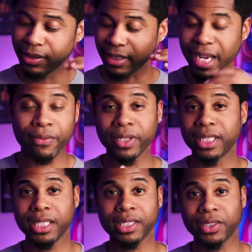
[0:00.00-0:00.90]
just
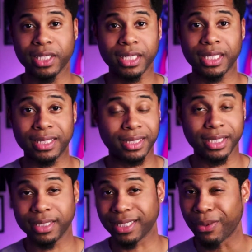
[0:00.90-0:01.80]
everything that you're getting in this lens.